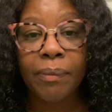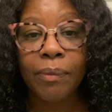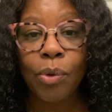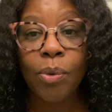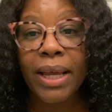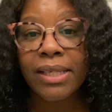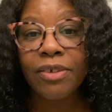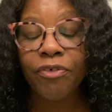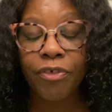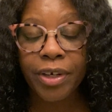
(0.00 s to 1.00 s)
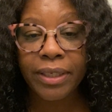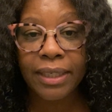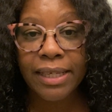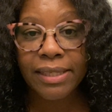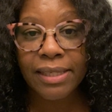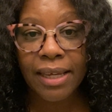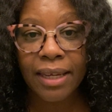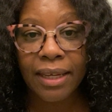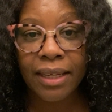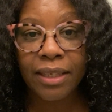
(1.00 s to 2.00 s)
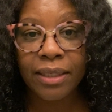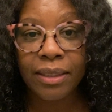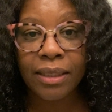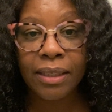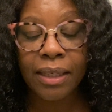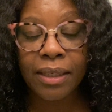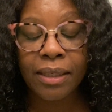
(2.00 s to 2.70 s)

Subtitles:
who has a friend, let's say, and the